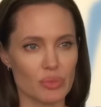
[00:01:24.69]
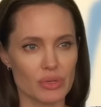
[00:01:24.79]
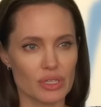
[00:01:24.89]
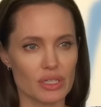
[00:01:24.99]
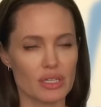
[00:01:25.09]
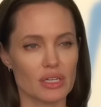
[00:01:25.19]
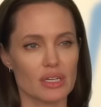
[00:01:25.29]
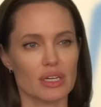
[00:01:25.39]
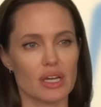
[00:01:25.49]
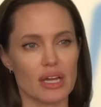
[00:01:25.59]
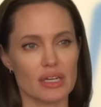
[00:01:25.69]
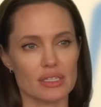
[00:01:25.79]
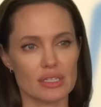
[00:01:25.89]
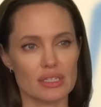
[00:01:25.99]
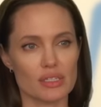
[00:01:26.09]
And
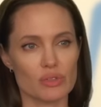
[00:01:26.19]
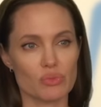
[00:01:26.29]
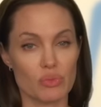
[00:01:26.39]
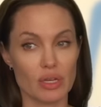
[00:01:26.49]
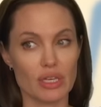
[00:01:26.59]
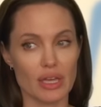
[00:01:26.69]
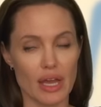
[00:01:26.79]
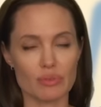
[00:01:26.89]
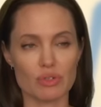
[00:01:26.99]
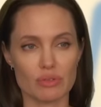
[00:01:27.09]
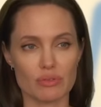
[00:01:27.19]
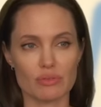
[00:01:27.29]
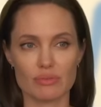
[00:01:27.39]
it's really captured